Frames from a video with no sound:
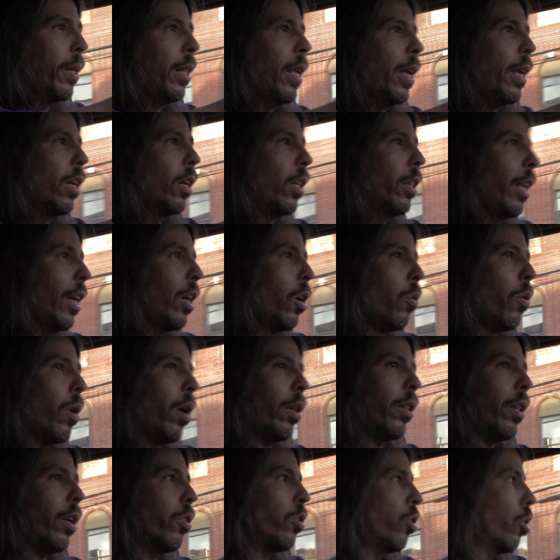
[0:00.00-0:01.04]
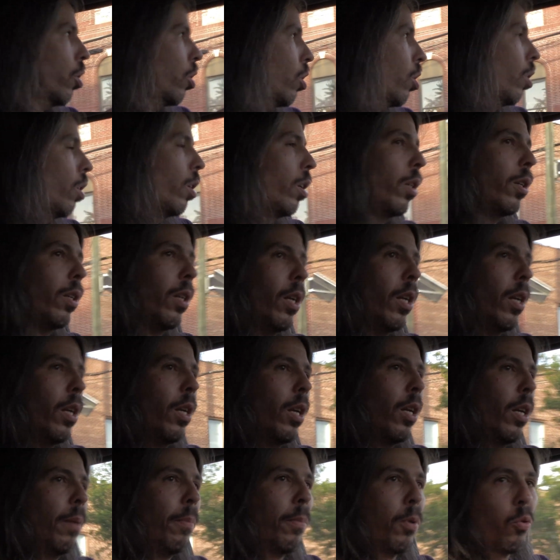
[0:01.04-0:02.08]
they go on there just to
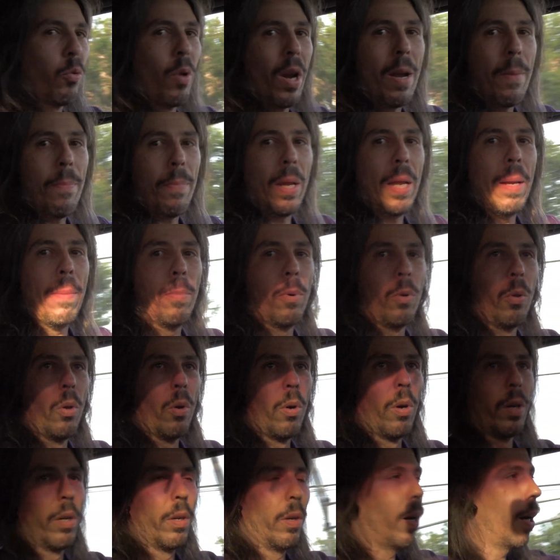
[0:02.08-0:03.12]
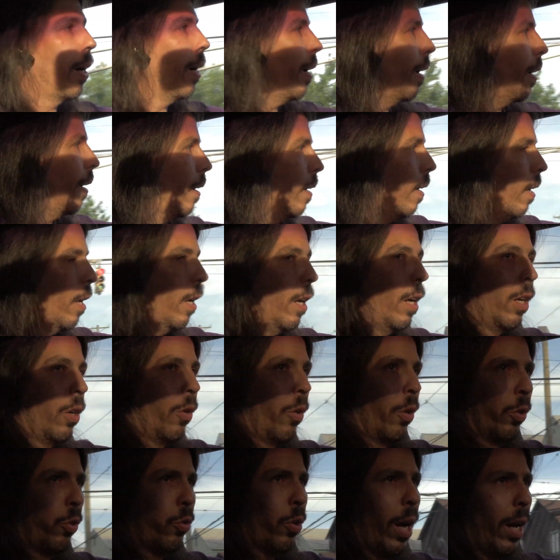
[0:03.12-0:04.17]
berate people or
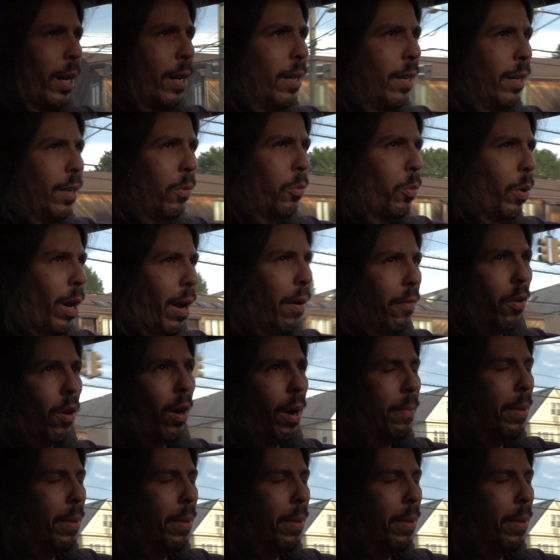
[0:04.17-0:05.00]
try to whatever.